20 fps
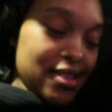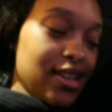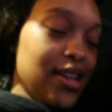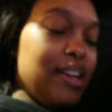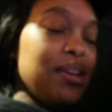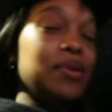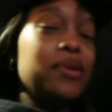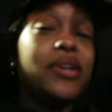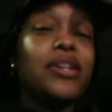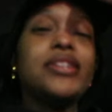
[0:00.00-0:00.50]

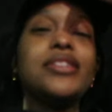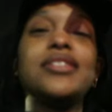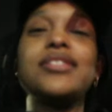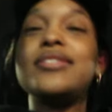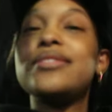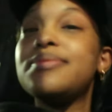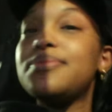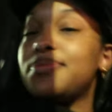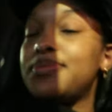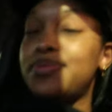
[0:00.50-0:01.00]
Anyways,
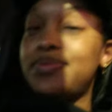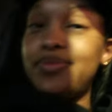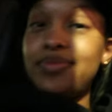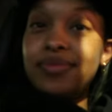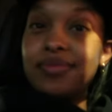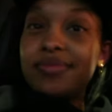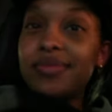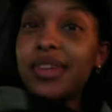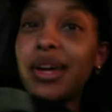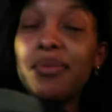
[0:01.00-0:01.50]

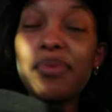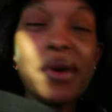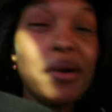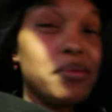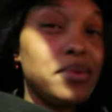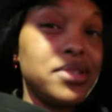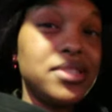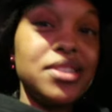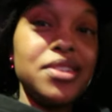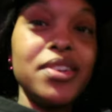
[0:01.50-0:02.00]
I'll
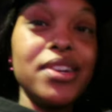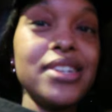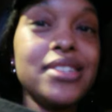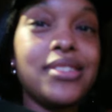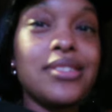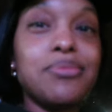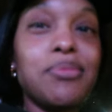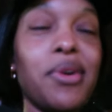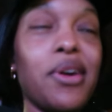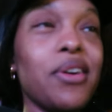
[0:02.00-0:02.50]
probably see you
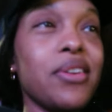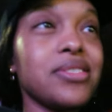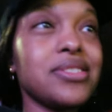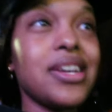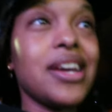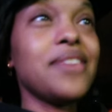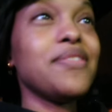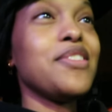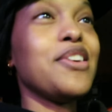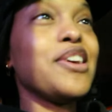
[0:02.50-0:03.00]
guys tomorrow because
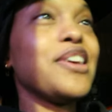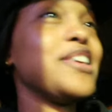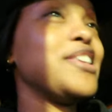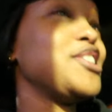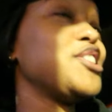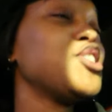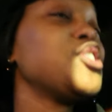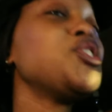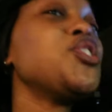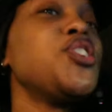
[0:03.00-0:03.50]
I ain't
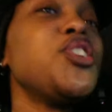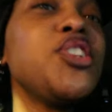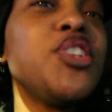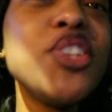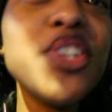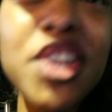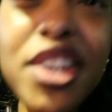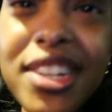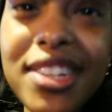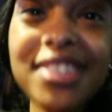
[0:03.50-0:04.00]
vlogging
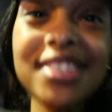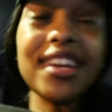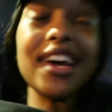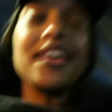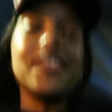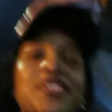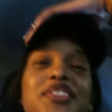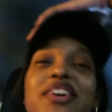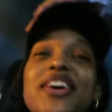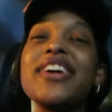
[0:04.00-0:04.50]
shit
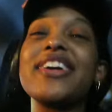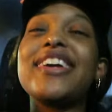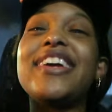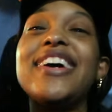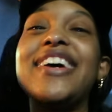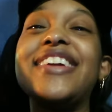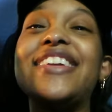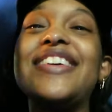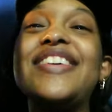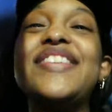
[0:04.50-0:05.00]
after I
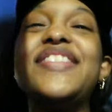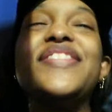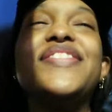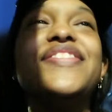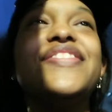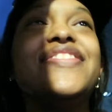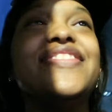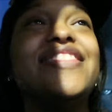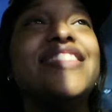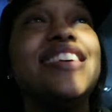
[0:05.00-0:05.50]
get
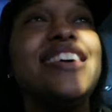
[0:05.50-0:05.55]
home.